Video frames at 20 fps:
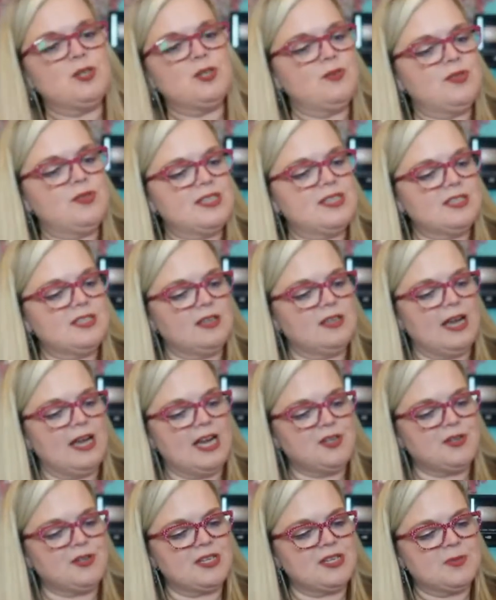this little
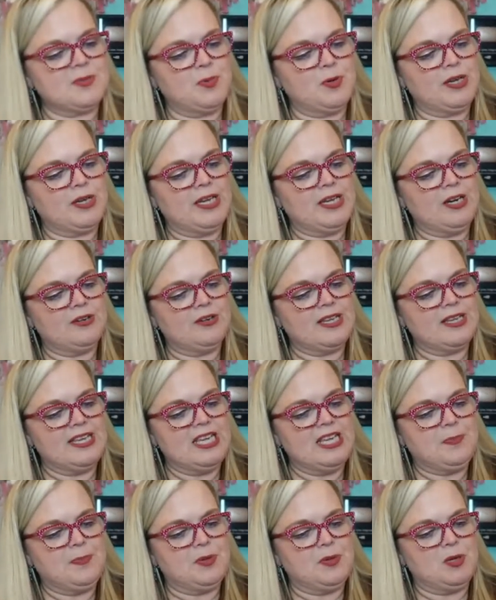address book here to
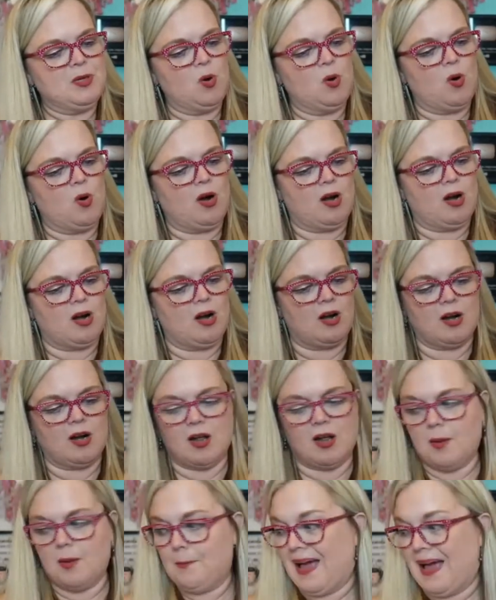keep your
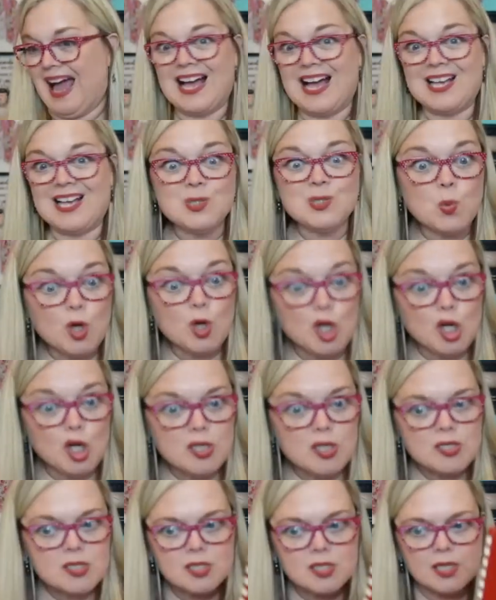
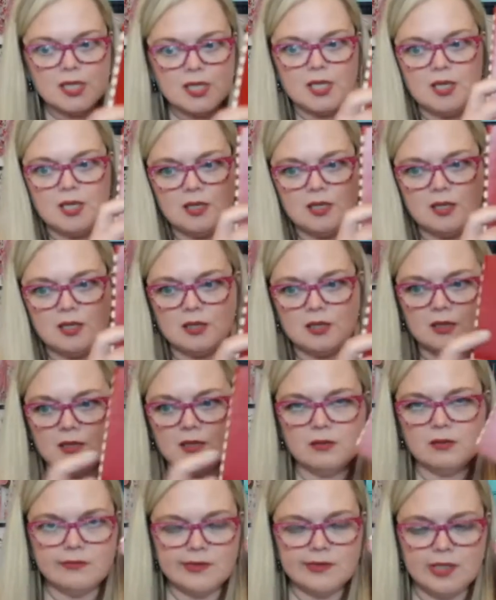passwords in.
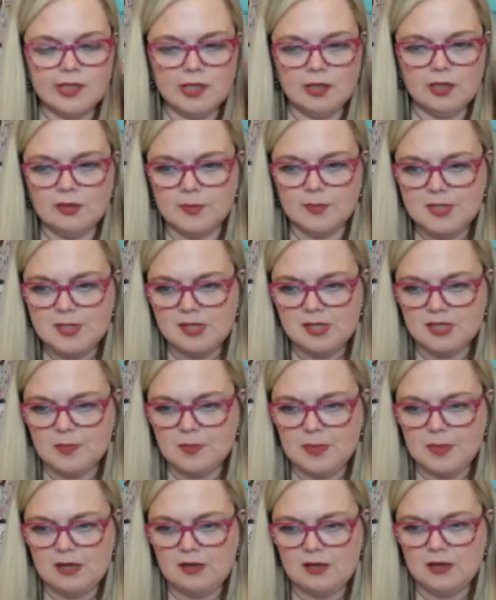You know what I'm talking
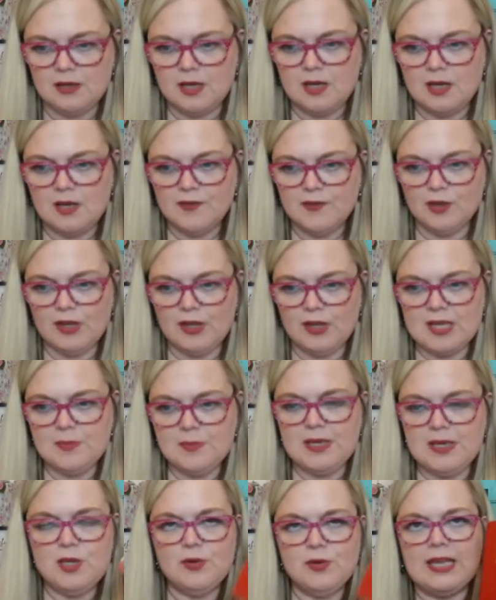about? If you're like me,
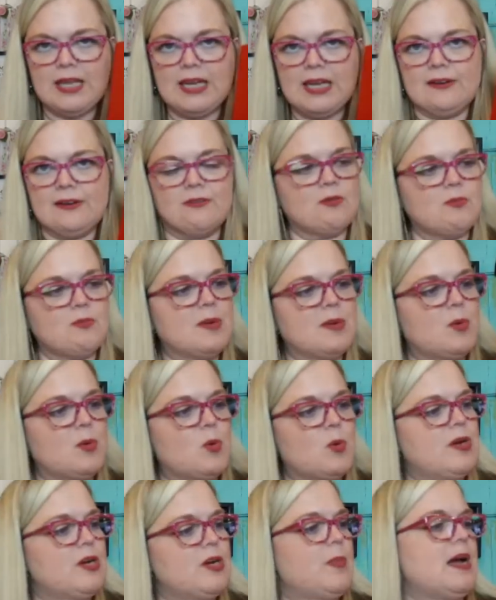you can't ever remember
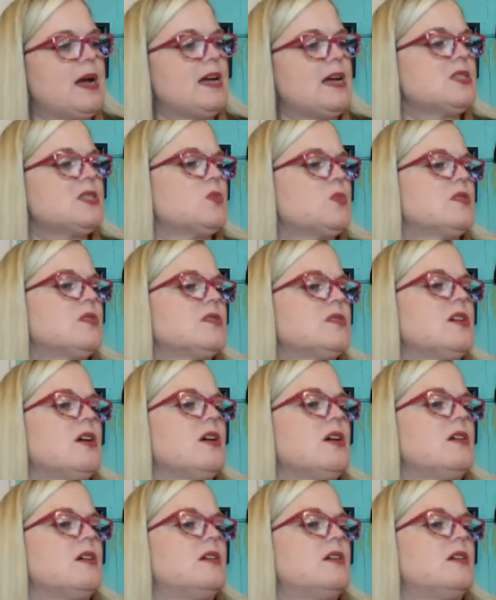what your passwords are